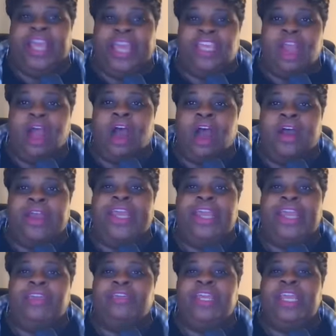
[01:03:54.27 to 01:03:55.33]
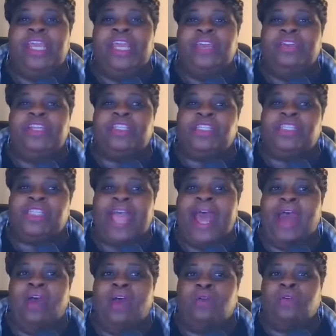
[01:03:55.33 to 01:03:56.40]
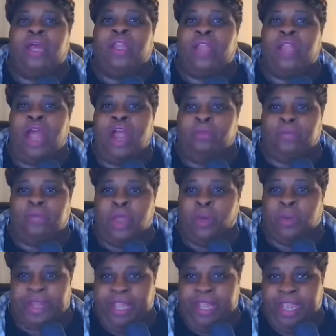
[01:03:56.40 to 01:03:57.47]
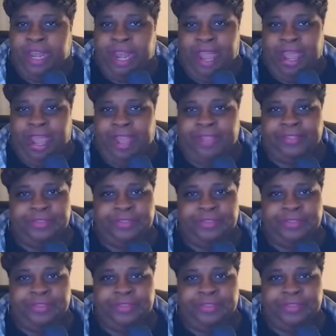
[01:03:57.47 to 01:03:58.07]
Y'all, even the sound alarm don't want to hear that.